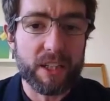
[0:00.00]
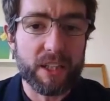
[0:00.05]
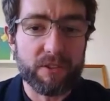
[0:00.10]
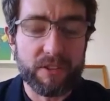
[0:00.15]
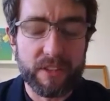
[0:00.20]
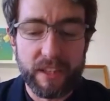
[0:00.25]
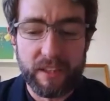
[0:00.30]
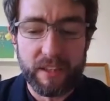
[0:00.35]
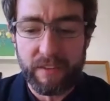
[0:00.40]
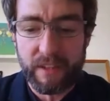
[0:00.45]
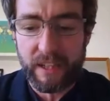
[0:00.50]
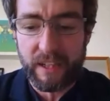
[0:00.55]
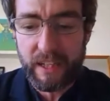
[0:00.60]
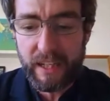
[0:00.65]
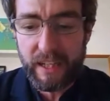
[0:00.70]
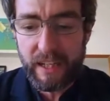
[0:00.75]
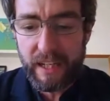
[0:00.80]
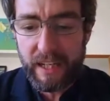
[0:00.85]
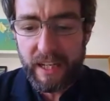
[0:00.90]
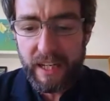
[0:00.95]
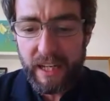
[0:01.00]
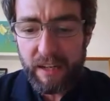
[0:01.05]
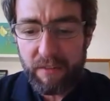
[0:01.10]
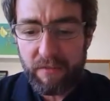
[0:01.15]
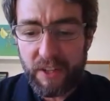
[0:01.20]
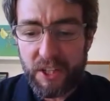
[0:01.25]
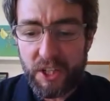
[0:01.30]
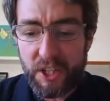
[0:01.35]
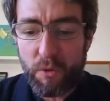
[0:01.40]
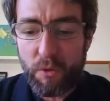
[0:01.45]
who said,
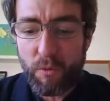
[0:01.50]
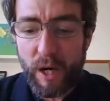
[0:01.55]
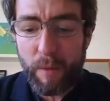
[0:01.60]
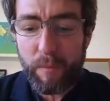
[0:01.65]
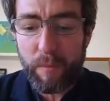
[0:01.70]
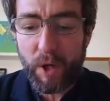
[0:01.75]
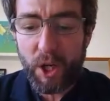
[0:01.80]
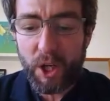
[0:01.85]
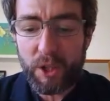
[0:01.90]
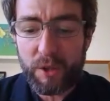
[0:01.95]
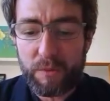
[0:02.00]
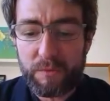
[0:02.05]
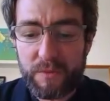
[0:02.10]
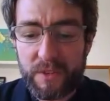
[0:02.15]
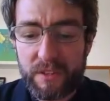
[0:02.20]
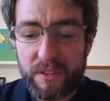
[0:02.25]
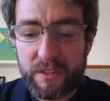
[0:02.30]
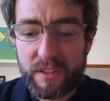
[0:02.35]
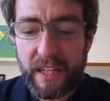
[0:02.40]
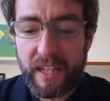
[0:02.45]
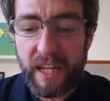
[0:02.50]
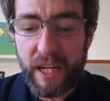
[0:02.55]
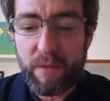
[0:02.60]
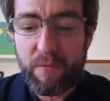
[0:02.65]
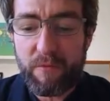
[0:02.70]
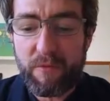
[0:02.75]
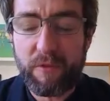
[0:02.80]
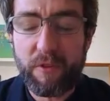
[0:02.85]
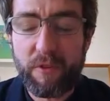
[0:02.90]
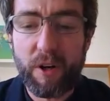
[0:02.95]
if I knew where poems came
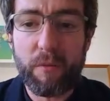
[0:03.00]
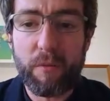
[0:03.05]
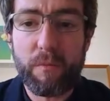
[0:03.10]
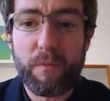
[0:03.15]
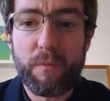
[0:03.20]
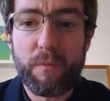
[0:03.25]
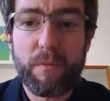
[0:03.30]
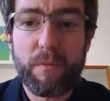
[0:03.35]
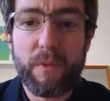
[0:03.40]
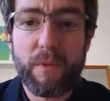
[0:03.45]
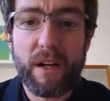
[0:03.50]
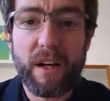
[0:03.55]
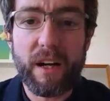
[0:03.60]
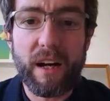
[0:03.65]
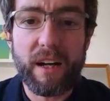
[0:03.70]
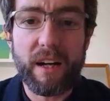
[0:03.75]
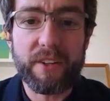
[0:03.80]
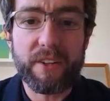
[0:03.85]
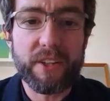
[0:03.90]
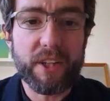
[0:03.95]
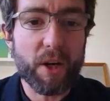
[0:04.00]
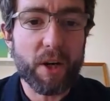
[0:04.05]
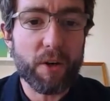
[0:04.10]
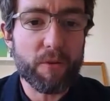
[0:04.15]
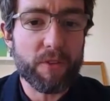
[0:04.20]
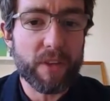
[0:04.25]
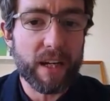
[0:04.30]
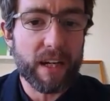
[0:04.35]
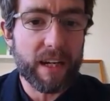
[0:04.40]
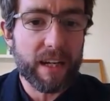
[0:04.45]
from, I'd go
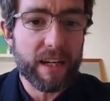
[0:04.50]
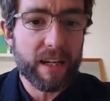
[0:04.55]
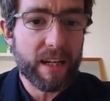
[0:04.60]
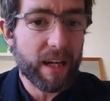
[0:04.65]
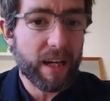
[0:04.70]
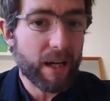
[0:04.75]
there.